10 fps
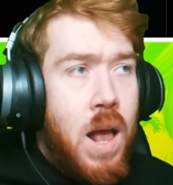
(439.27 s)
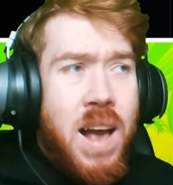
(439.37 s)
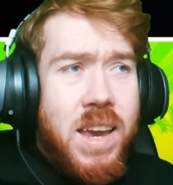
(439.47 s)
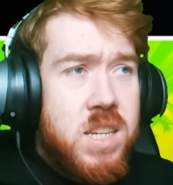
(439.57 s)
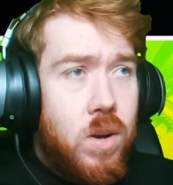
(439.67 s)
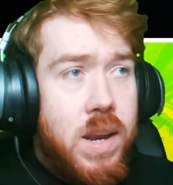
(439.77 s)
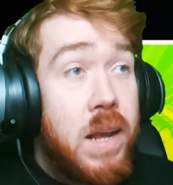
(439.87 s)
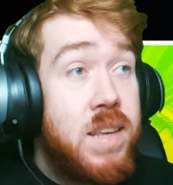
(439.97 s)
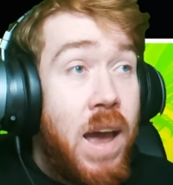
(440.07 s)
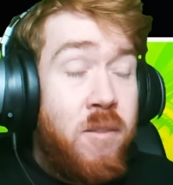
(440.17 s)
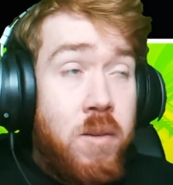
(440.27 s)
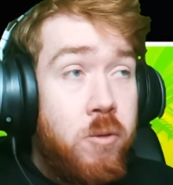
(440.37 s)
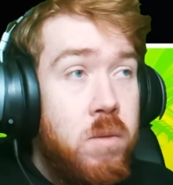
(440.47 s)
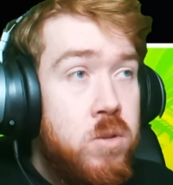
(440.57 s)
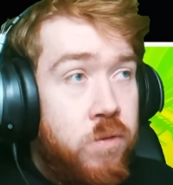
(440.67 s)
Okay, so Licht, I haven't read
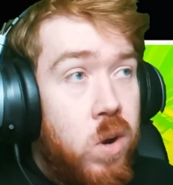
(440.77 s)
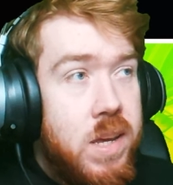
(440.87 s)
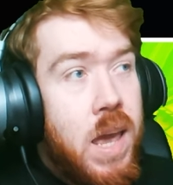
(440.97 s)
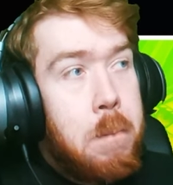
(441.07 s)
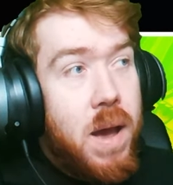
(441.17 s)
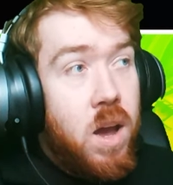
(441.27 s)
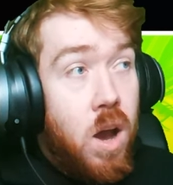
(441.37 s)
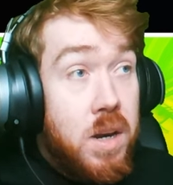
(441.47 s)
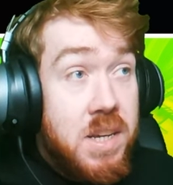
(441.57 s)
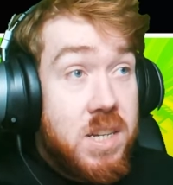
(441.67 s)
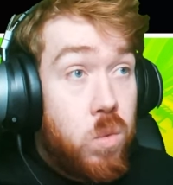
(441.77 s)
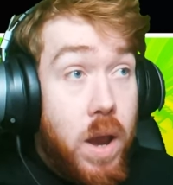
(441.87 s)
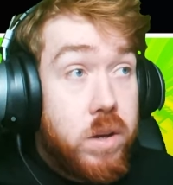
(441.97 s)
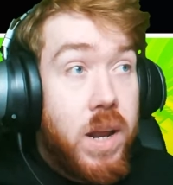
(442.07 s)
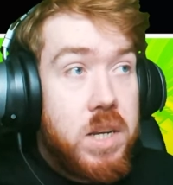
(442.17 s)
through him fully yet, but I heard he's
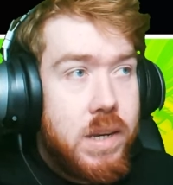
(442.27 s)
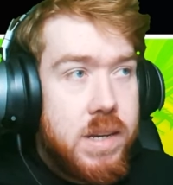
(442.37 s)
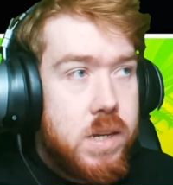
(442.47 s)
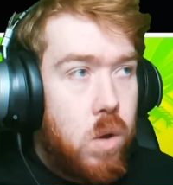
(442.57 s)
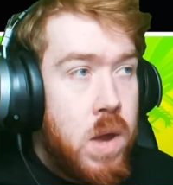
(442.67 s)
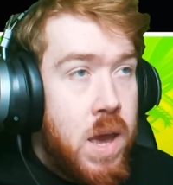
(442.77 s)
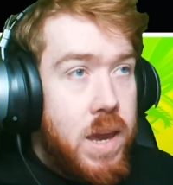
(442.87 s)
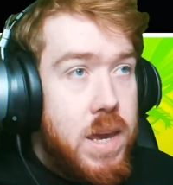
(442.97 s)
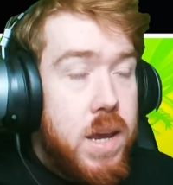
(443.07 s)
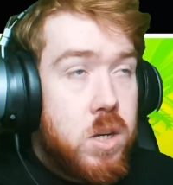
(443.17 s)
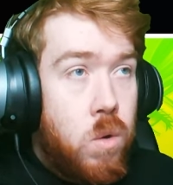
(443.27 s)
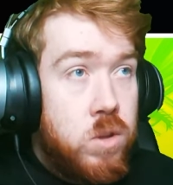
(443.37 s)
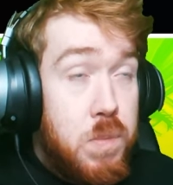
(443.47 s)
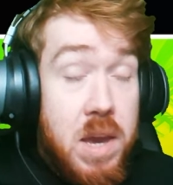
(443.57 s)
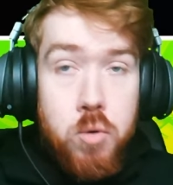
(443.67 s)
quite good actually. So he is going
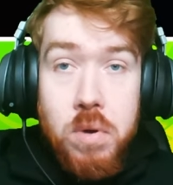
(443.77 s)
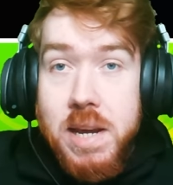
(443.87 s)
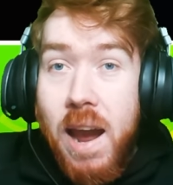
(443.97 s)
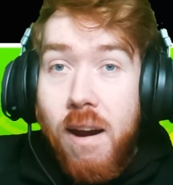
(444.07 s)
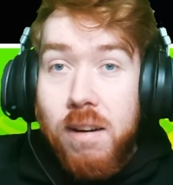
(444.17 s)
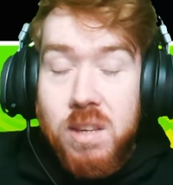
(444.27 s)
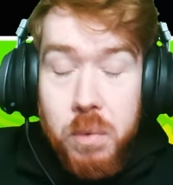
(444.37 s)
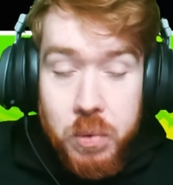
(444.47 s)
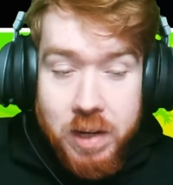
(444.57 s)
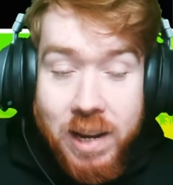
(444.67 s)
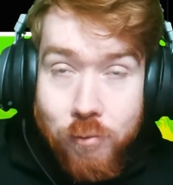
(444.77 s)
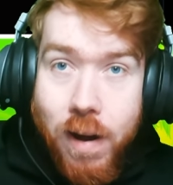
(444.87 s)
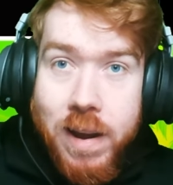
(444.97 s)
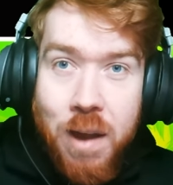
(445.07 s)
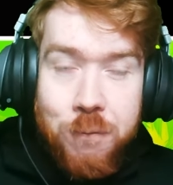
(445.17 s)
to be a green character, which we need
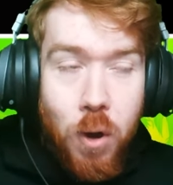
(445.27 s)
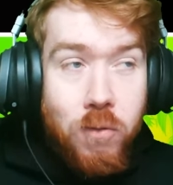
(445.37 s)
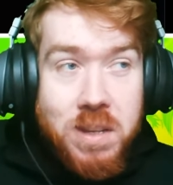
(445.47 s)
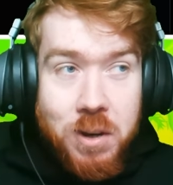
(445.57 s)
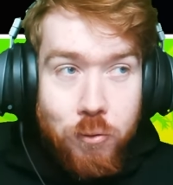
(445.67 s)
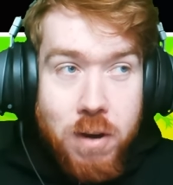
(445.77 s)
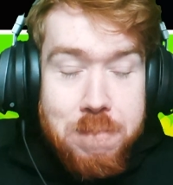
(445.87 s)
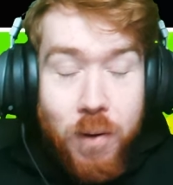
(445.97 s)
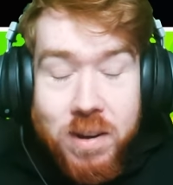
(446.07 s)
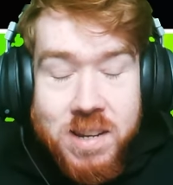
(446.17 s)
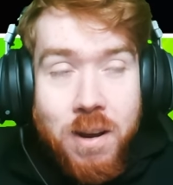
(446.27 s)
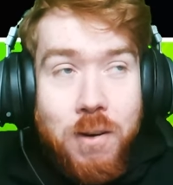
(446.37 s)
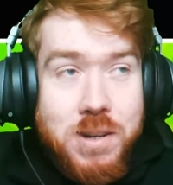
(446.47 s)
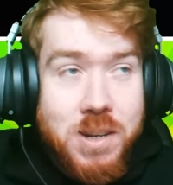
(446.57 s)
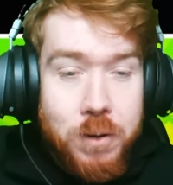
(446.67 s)
right now for obviously the new raid boss, and
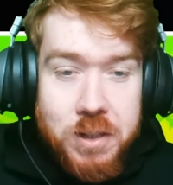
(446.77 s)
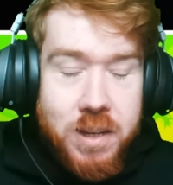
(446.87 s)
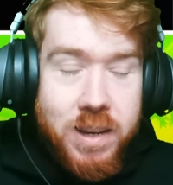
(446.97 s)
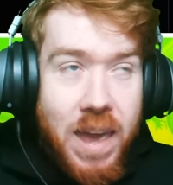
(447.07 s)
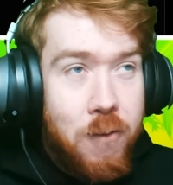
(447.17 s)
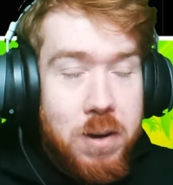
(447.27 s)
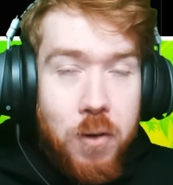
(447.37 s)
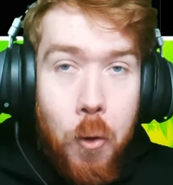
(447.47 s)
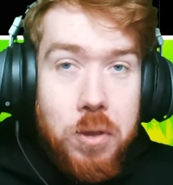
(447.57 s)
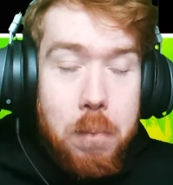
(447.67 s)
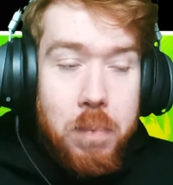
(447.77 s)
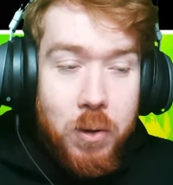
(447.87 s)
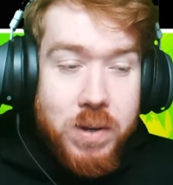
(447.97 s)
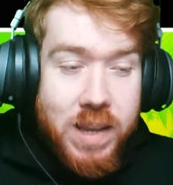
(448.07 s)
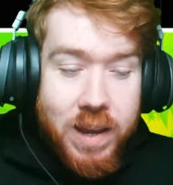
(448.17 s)
also just to get rid of all the
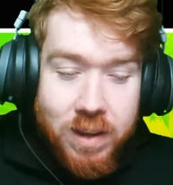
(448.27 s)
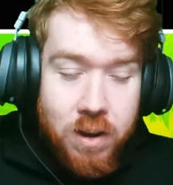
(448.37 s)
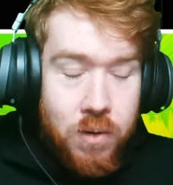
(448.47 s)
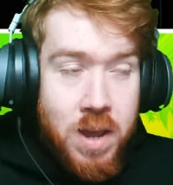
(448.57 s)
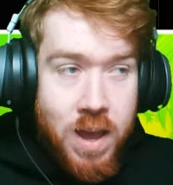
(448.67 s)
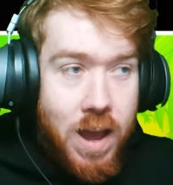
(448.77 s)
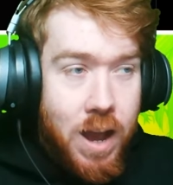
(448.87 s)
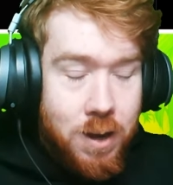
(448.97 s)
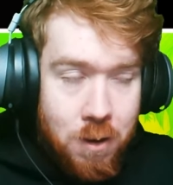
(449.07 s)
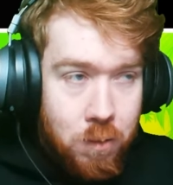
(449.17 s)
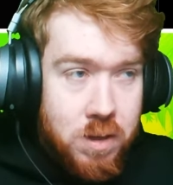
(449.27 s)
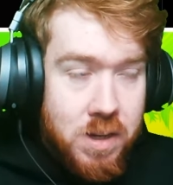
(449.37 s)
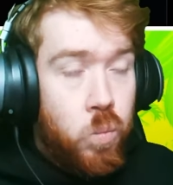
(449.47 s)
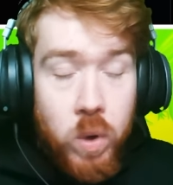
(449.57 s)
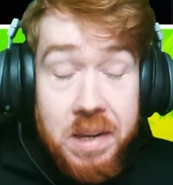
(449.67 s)
blues, like, you know,
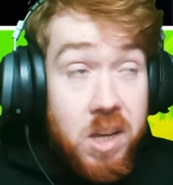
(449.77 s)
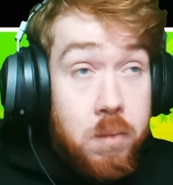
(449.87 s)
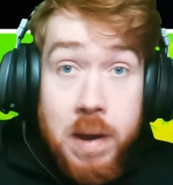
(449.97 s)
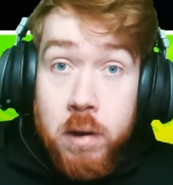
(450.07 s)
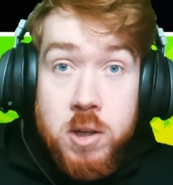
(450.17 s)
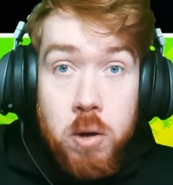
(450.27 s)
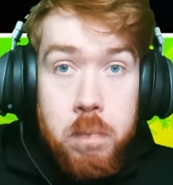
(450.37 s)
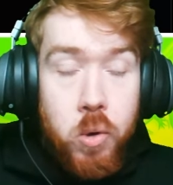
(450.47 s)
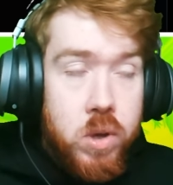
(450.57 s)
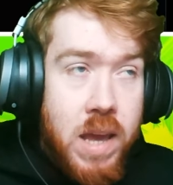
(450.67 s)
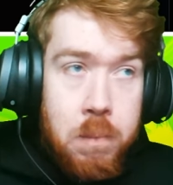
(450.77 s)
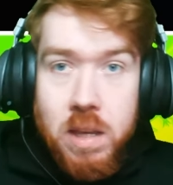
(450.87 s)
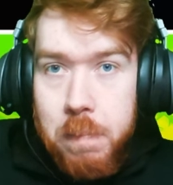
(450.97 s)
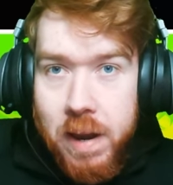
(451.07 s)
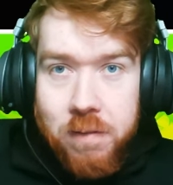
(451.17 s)
Lotus, William, and also Blue Yami,
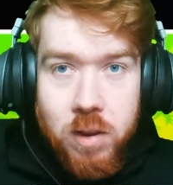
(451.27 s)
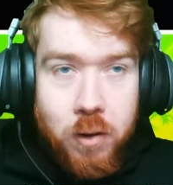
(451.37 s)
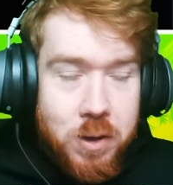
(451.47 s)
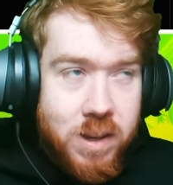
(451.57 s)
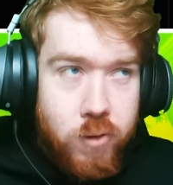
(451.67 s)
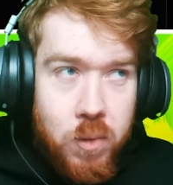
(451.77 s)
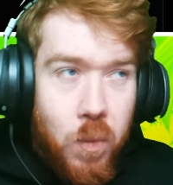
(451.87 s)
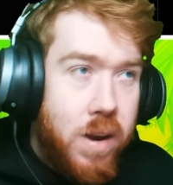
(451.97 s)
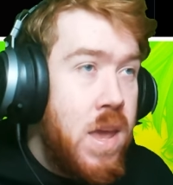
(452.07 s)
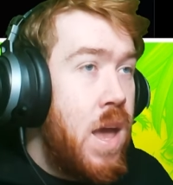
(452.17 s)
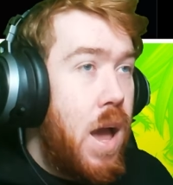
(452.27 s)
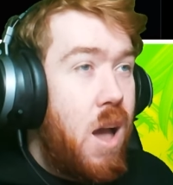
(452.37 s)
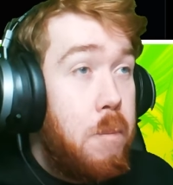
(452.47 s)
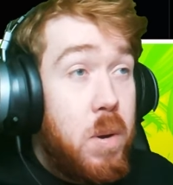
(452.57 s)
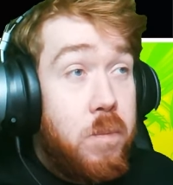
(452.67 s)
depending if they're not using the red one.
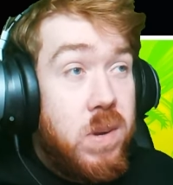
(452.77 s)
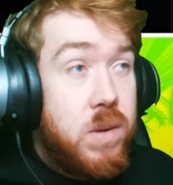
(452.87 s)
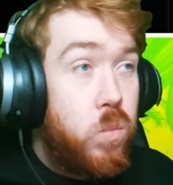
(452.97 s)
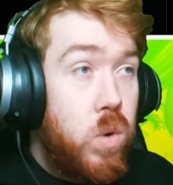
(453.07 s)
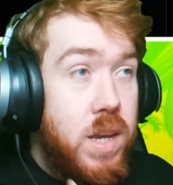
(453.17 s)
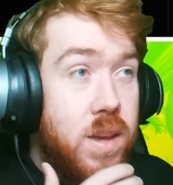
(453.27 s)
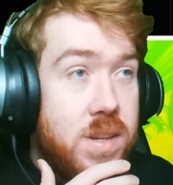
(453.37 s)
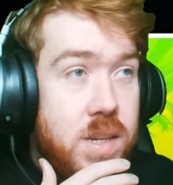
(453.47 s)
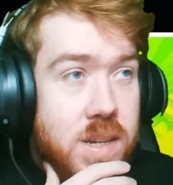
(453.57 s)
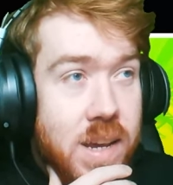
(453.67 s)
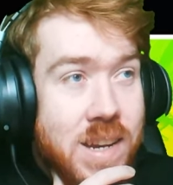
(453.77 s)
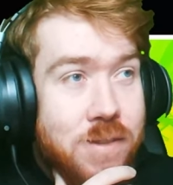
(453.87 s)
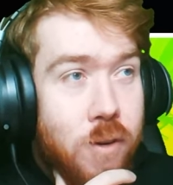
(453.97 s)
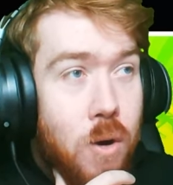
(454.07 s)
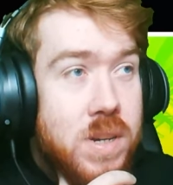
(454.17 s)
But what he does is
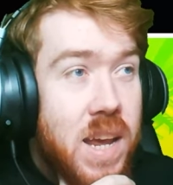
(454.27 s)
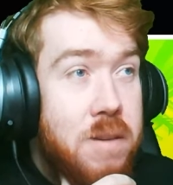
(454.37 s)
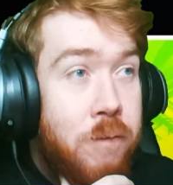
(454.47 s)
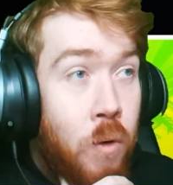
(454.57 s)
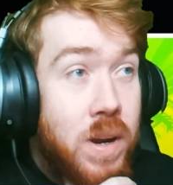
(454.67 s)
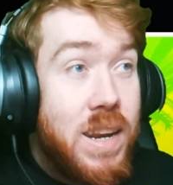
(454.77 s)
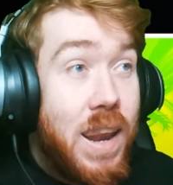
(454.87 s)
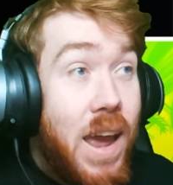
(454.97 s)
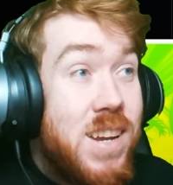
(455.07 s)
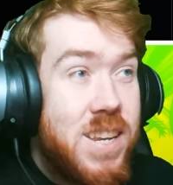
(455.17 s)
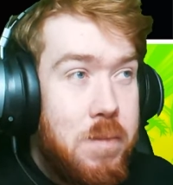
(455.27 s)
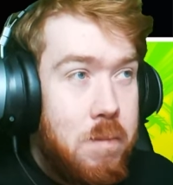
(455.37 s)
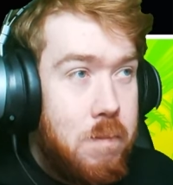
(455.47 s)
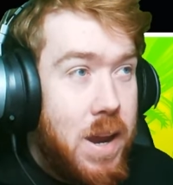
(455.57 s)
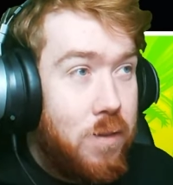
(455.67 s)
throws a thorny lightsaber
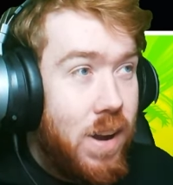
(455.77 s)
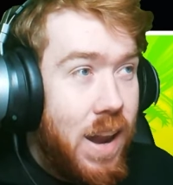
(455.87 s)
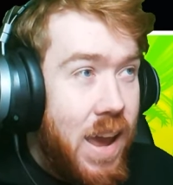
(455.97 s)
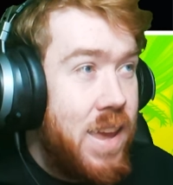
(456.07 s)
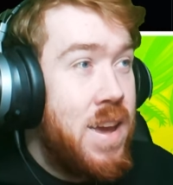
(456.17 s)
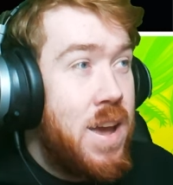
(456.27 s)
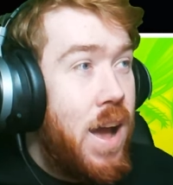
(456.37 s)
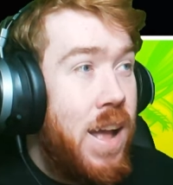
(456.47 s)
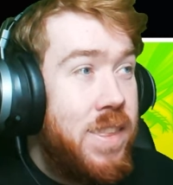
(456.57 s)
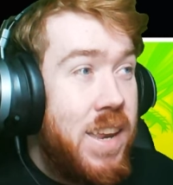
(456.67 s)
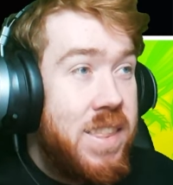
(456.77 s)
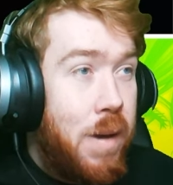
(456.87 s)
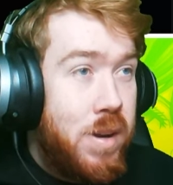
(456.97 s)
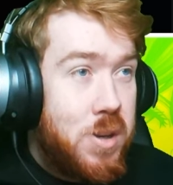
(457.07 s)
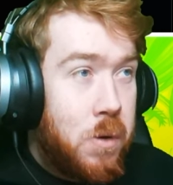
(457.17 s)
made of light, dealing
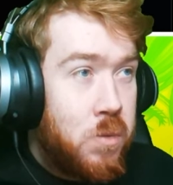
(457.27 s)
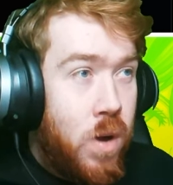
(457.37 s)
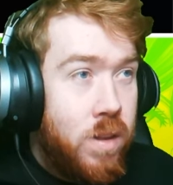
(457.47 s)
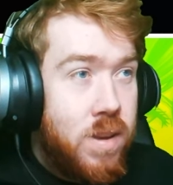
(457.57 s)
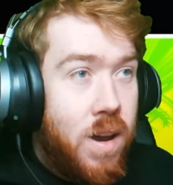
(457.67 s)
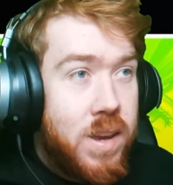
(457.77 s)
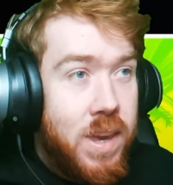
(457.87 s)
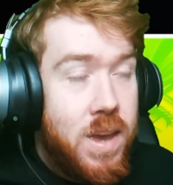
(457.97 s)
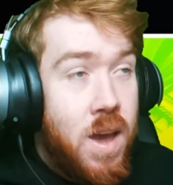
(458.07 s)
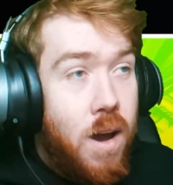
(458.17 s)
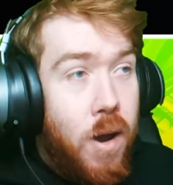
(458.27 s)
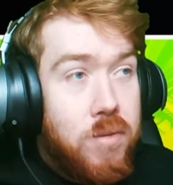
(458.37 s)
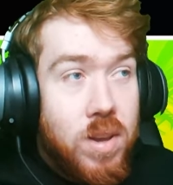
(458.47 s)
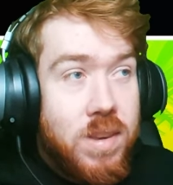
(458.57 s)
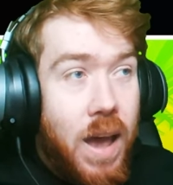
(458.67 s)
damage to one target.
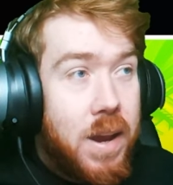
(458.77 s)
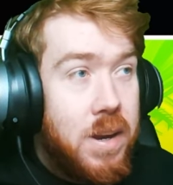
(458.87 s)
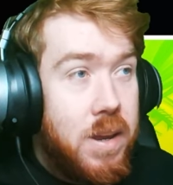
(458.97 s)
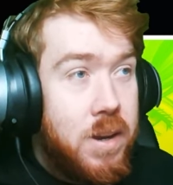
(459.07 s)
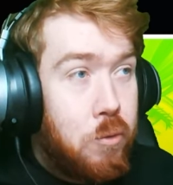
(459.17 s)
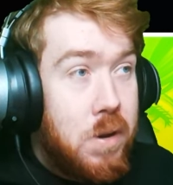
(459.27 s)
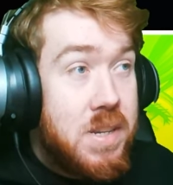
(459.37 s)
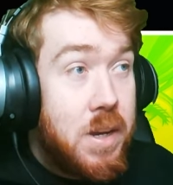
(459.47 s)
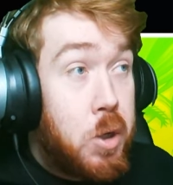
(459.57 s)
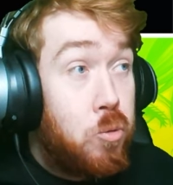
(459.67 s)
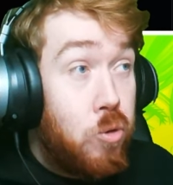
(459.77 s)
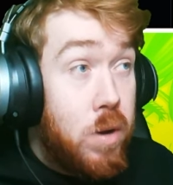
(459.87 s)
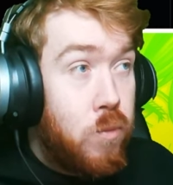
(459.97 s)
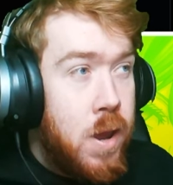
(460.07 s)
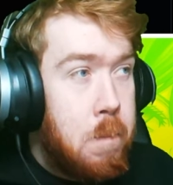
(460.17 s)
After attacking, increase the
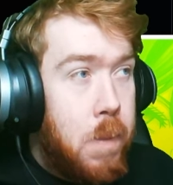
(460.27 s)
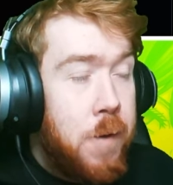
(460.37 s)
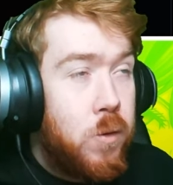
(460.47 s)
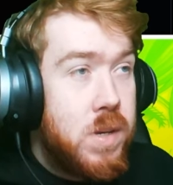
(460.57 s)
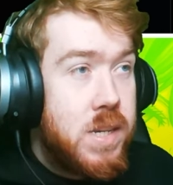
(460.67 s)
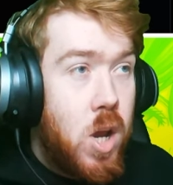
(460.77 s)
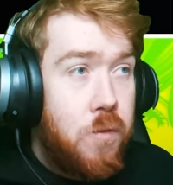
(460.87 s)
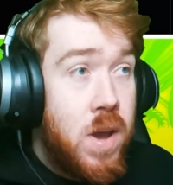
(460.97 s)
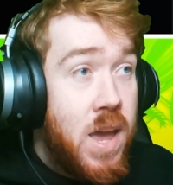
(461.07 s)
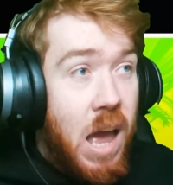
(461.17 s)
crit rate buff to itself.